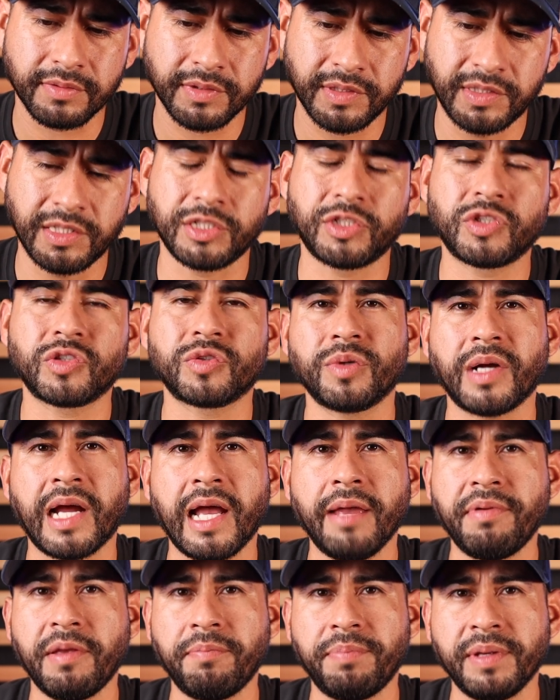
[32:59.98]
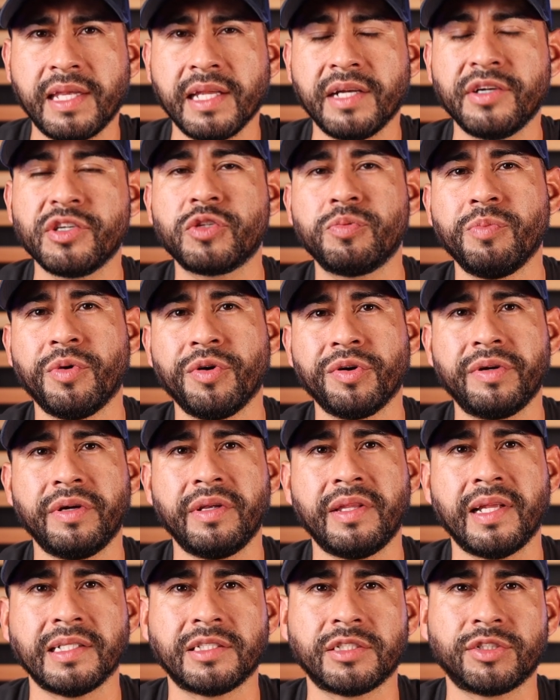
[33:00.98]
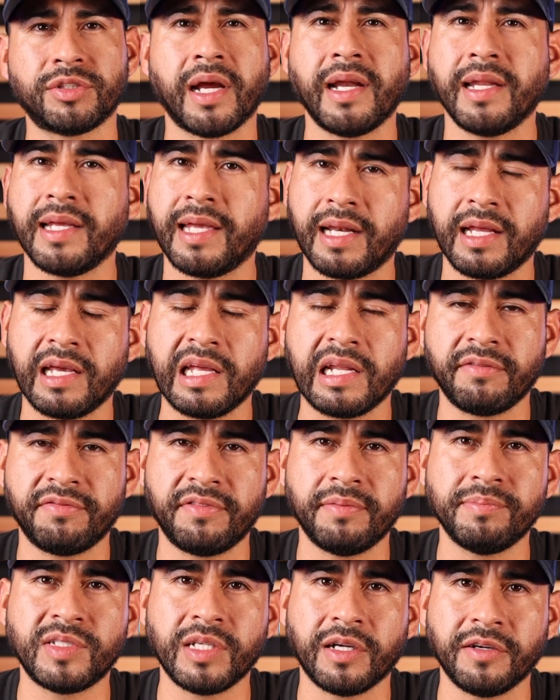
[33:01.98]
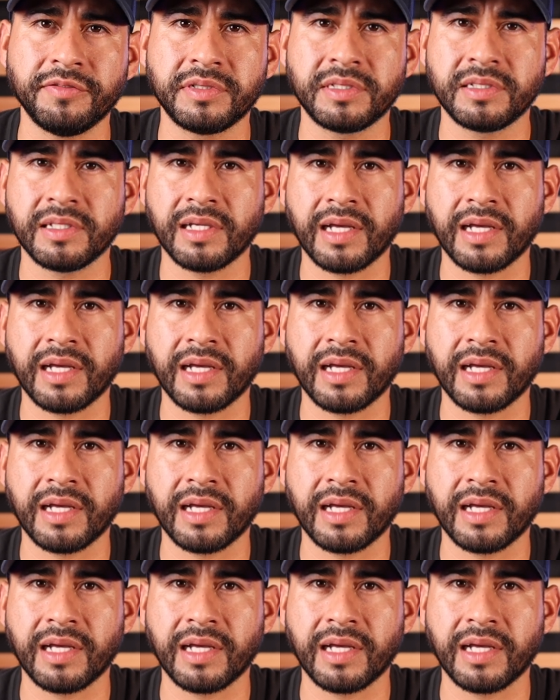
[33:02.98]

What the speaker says: describe a beginner smoker that's trying to get ahead of themselves,